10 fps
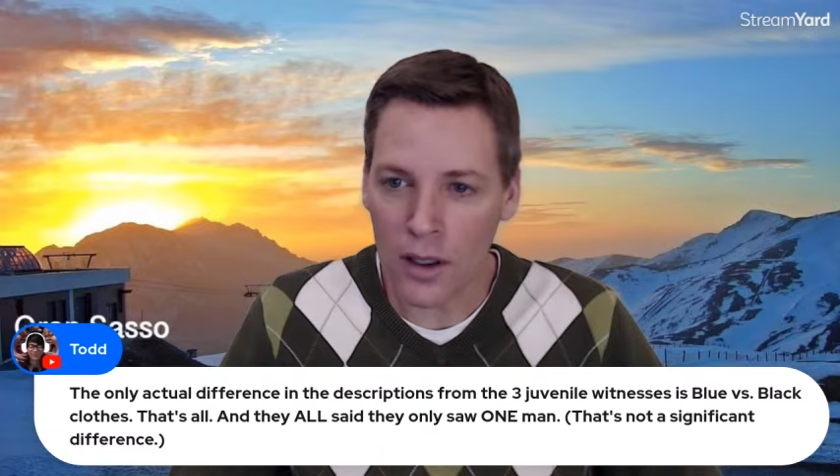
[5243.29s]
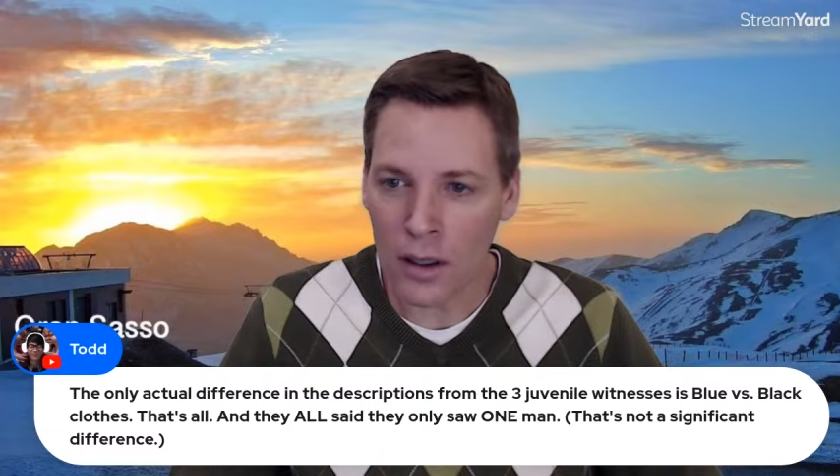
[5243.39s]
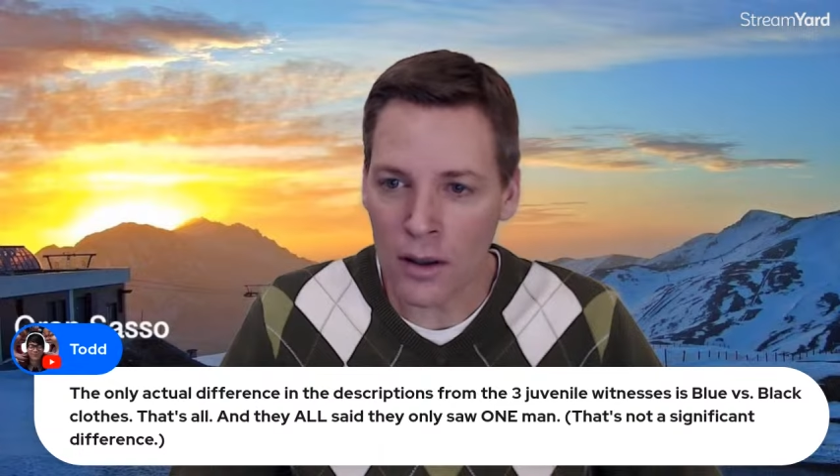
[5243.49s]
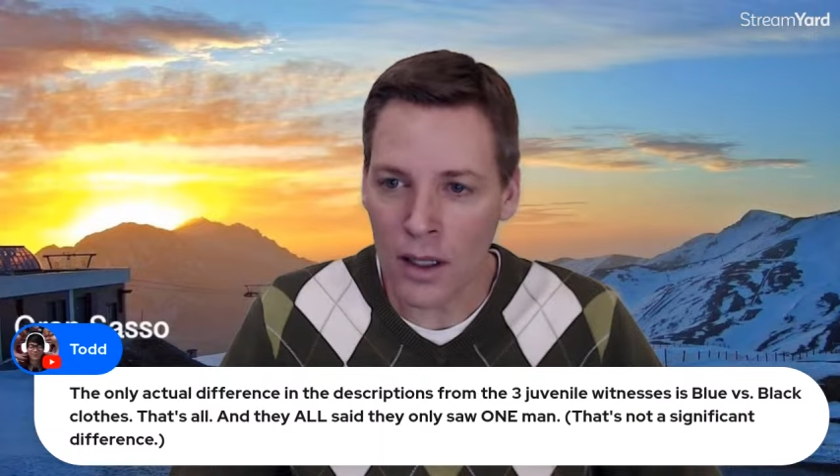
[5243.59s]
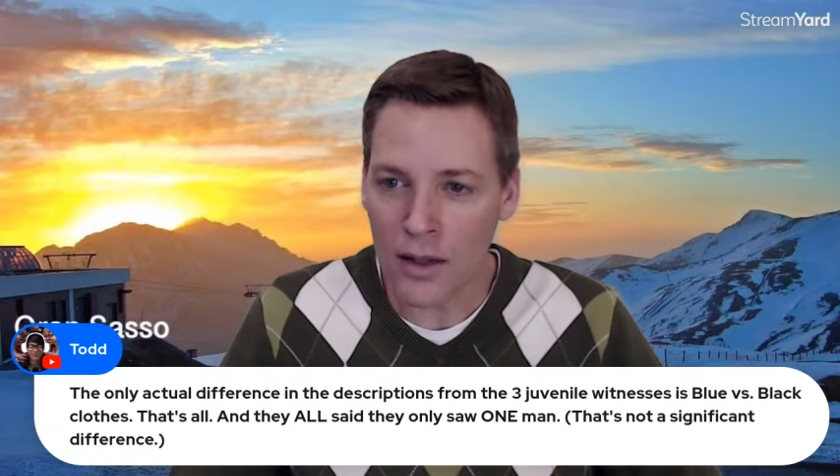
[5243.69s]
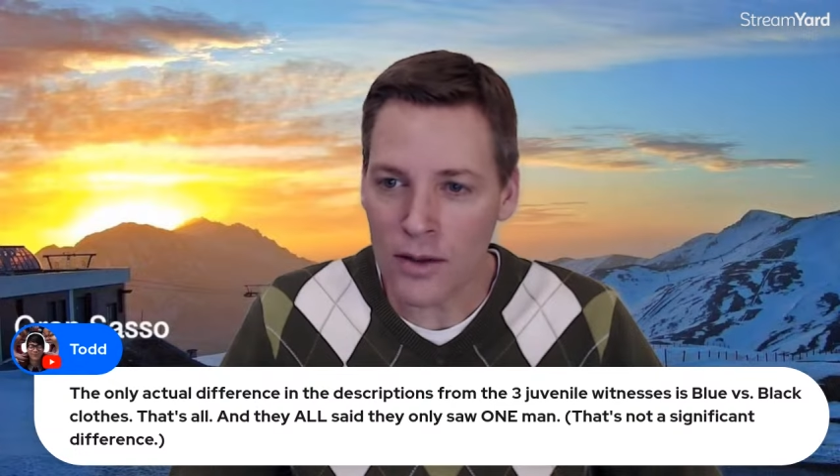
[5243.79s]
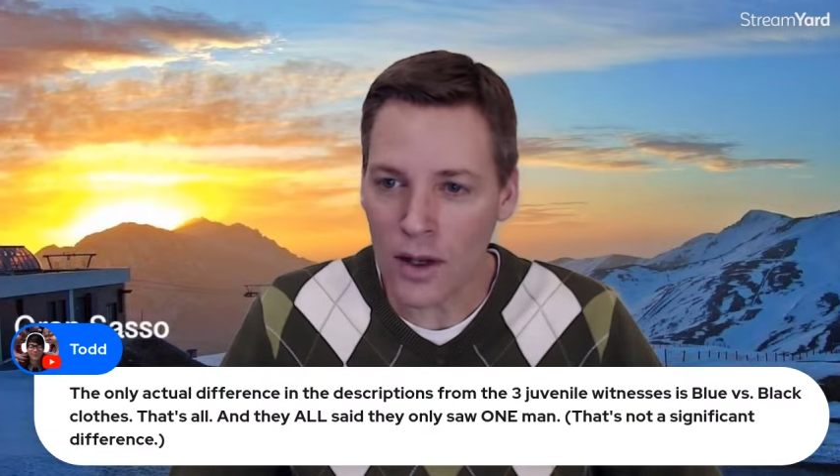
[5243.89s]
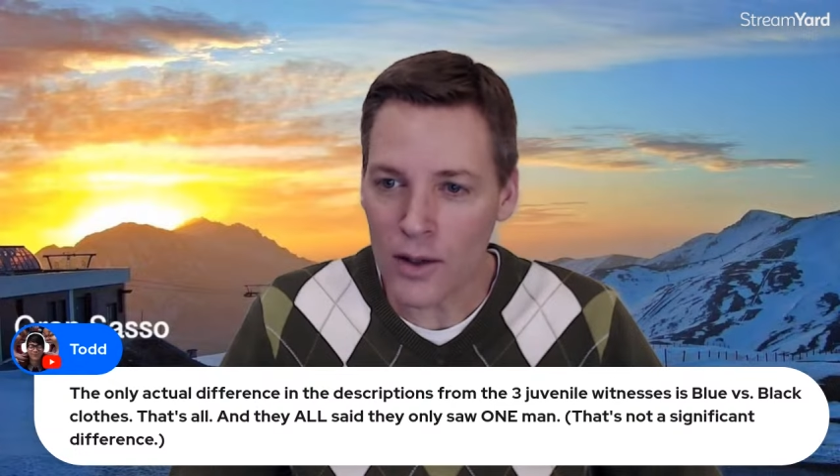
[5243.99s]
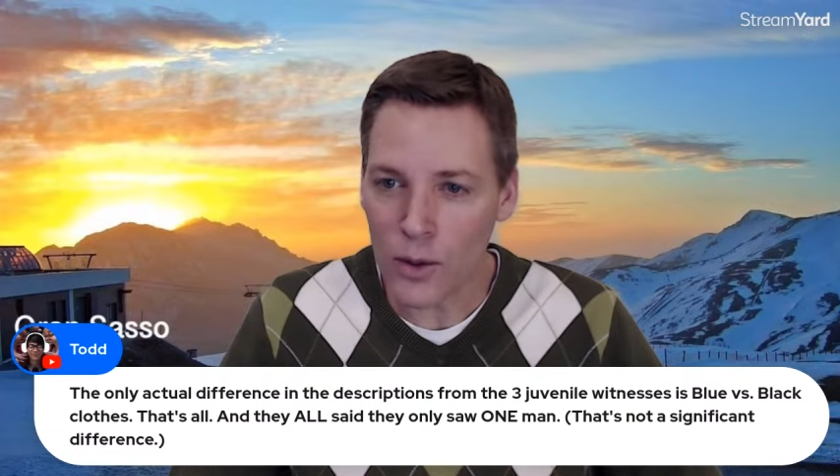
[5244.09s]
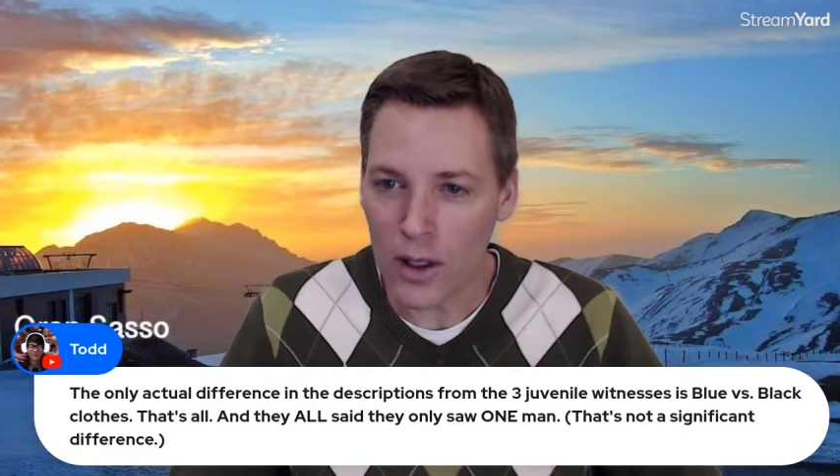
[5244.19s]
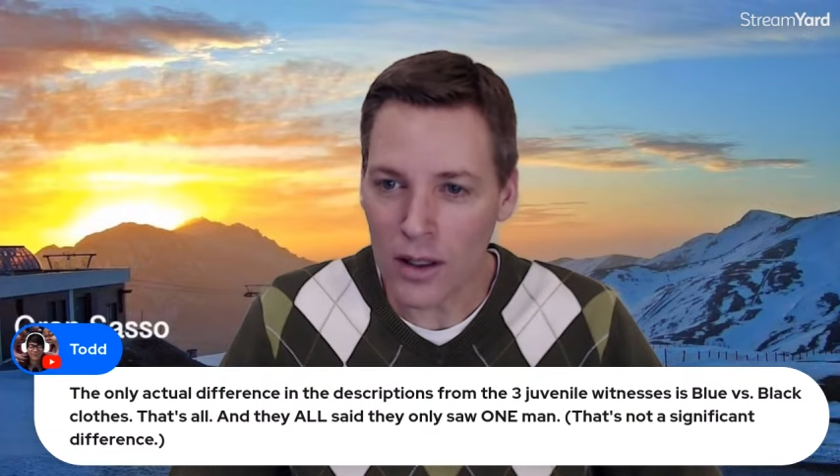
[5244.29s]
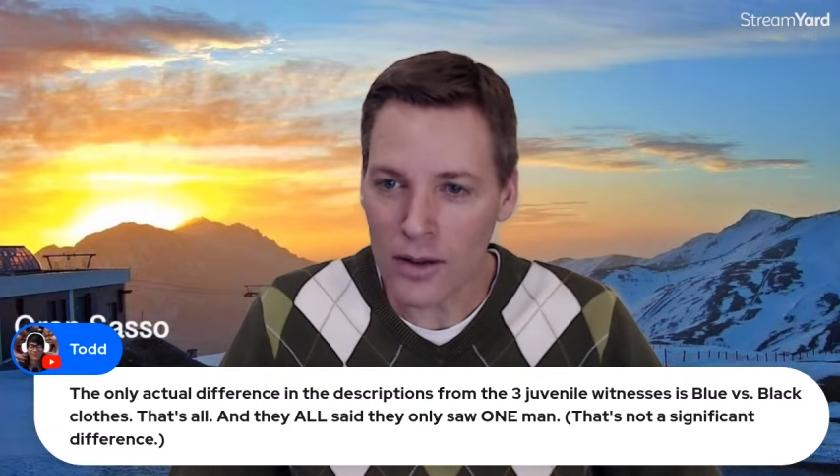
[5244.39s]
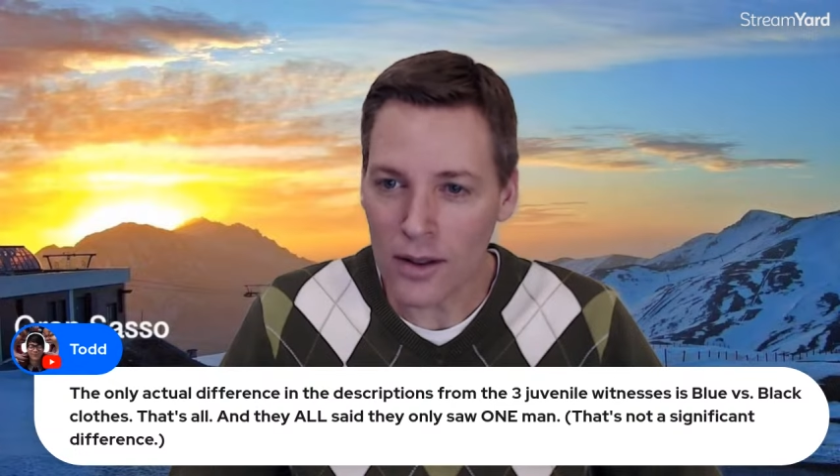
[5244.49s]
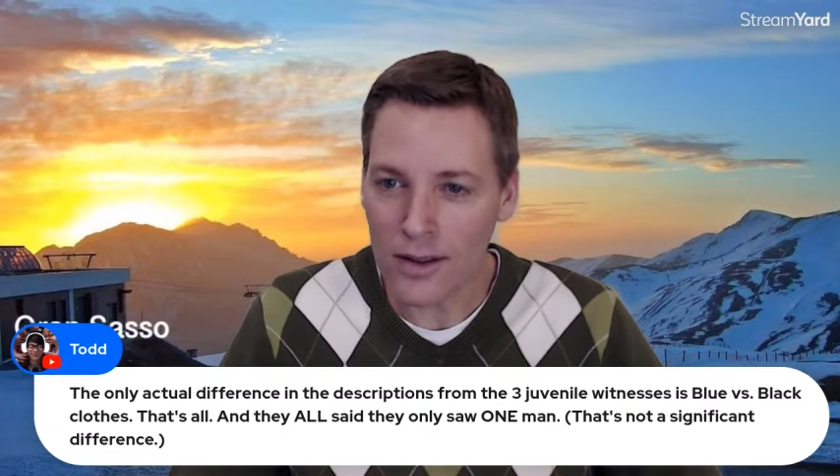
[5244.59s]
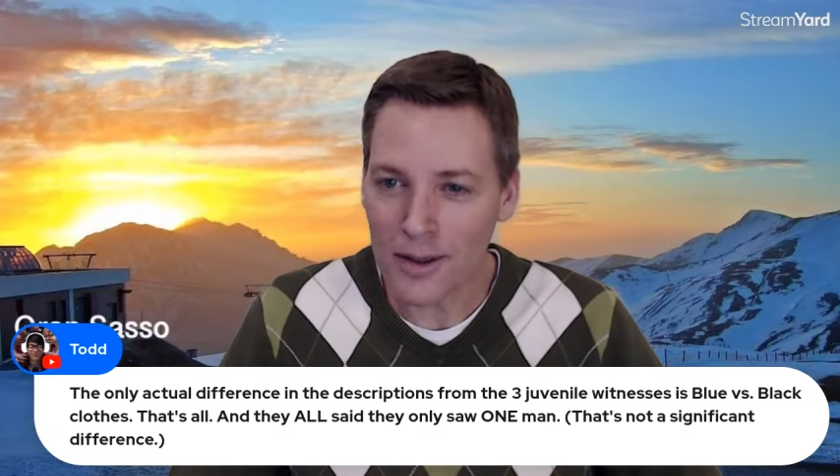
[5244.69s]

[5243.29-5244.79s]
and that's, I swear, that's it.